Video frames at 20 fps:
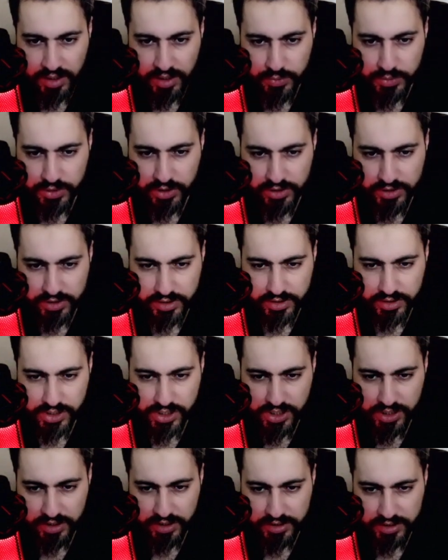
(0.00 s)
We don't need to
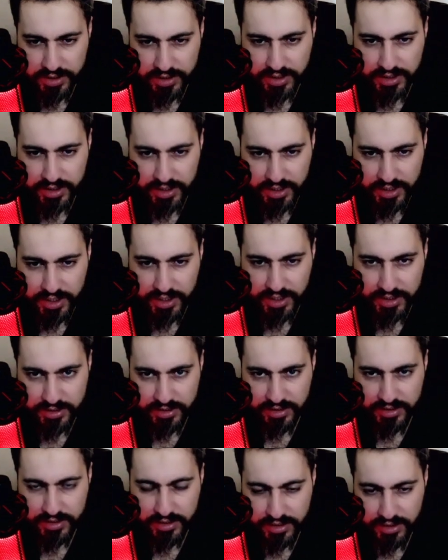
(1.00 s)
shield here,
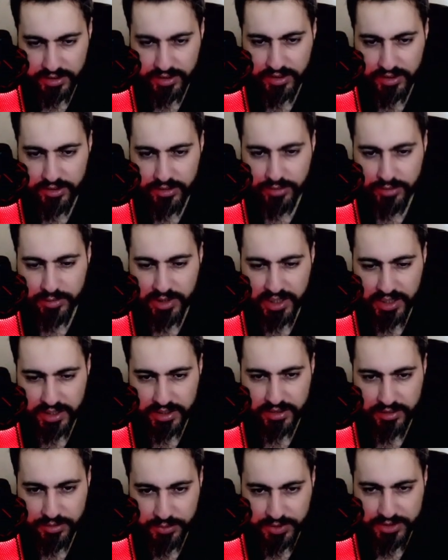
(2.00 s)
and oh
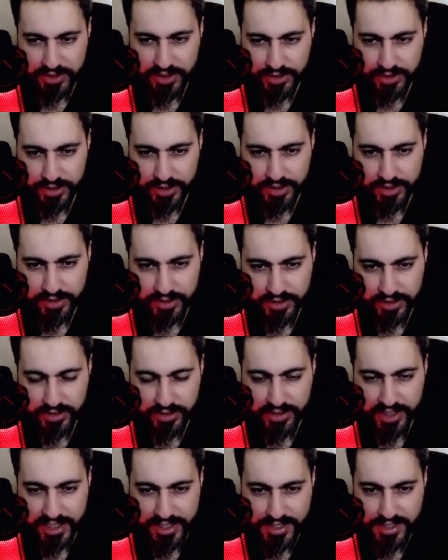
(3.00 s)
my, what a nerd.
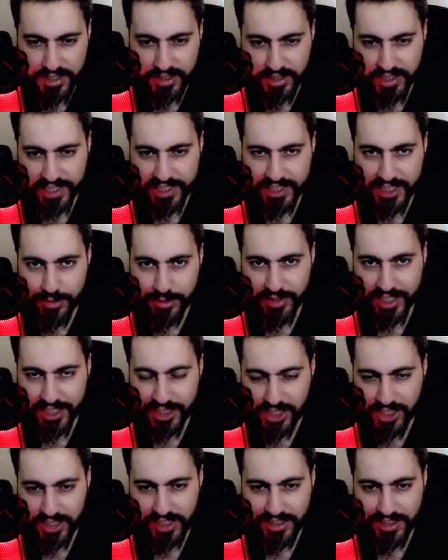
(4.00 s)
Did you guys see Dialab
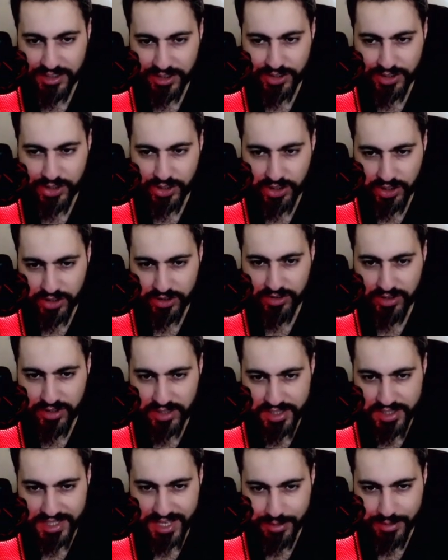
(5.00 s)
actually undercharge
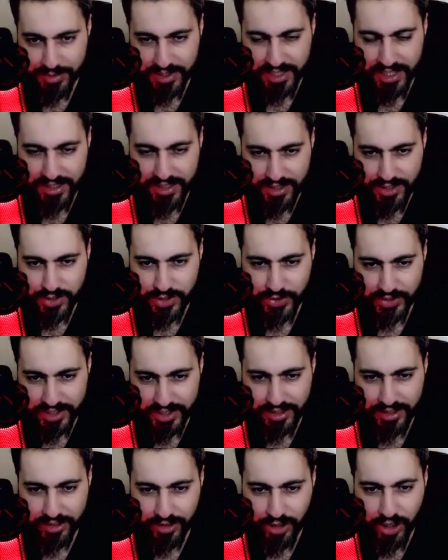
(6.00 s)
the Zap Cannon so he
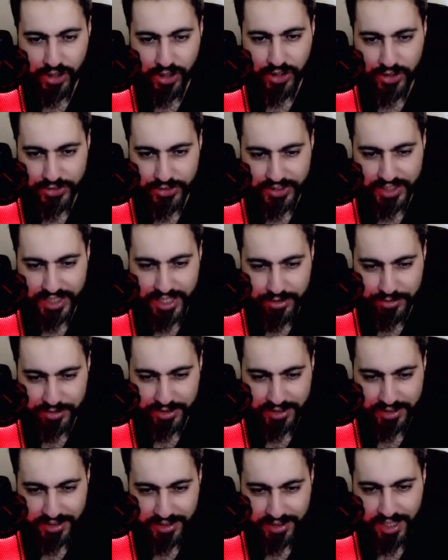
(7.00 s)
can lock on
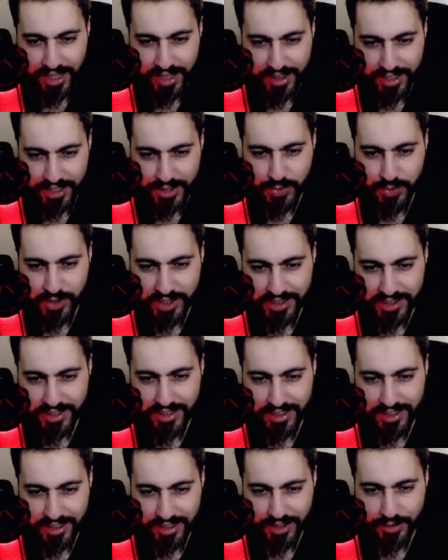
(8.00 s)
down? That's why
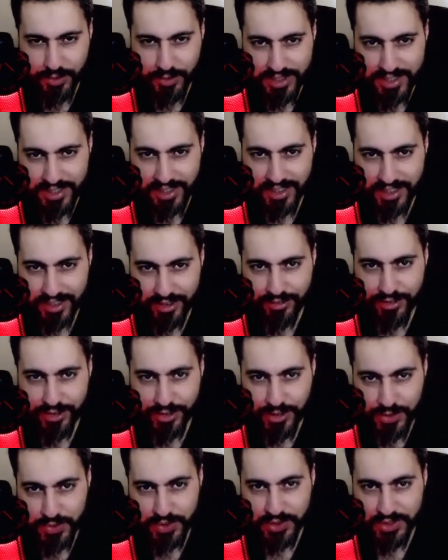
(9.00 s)
he was like the
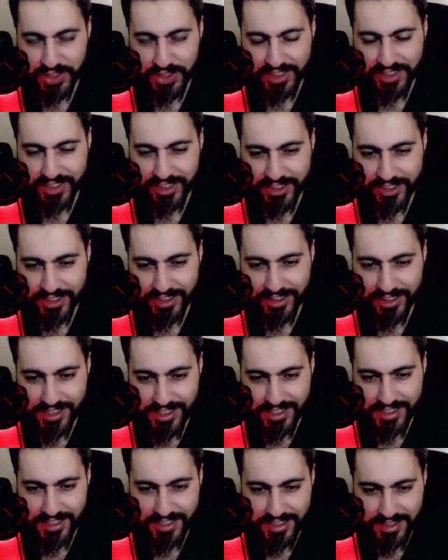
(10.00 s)
first one to hit Legend
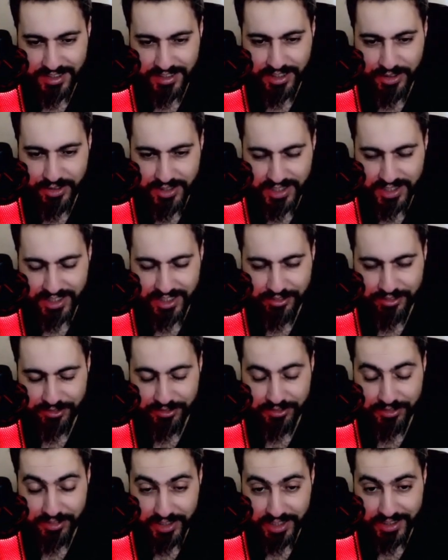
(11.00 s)
this season. That was like
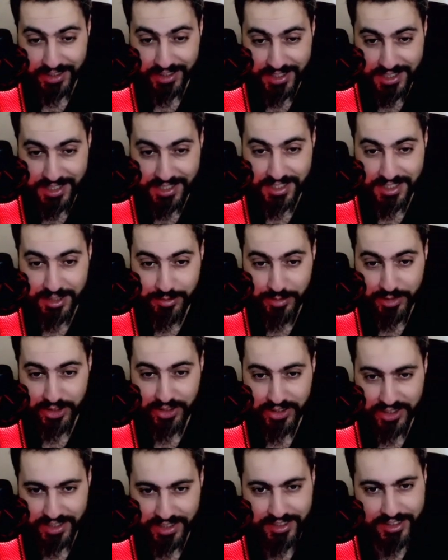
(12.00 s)
an extremely
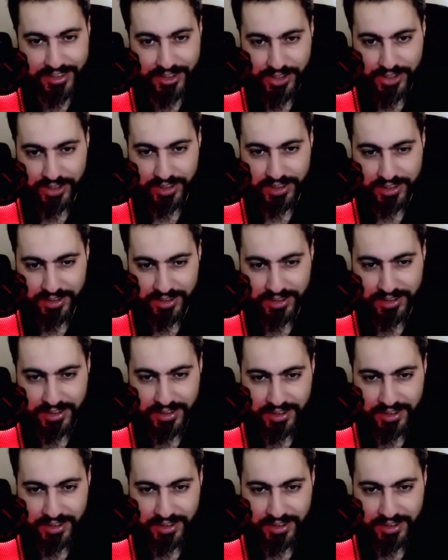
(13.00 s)
good undercharge.